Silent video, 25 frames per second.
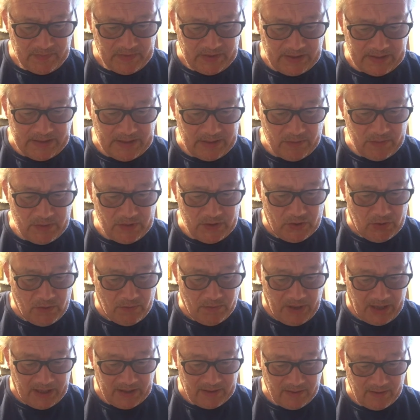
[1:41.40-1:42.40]
I don't do
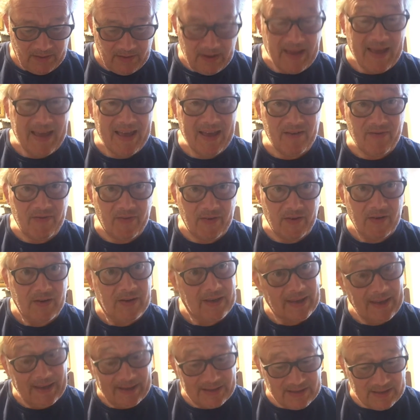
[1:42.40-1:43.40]
men. Ever.
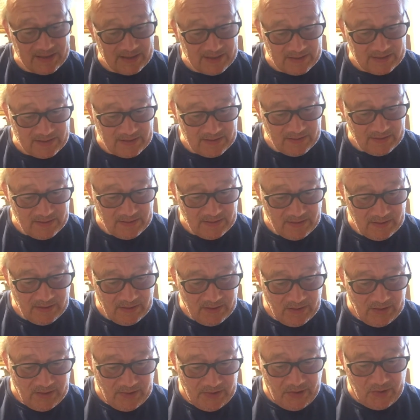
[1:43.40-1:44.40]
Get it?
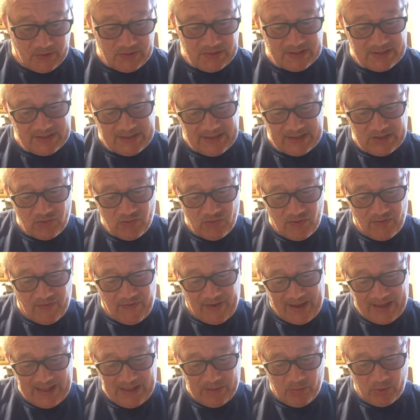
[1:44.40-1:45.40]
Lucy said you were
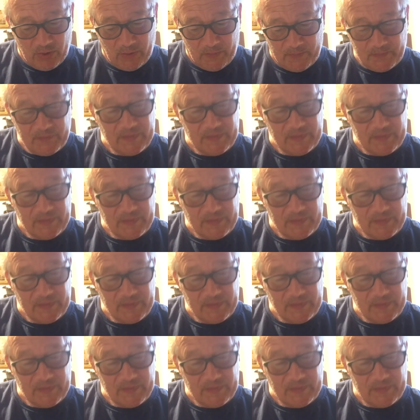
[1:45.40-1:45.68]
available.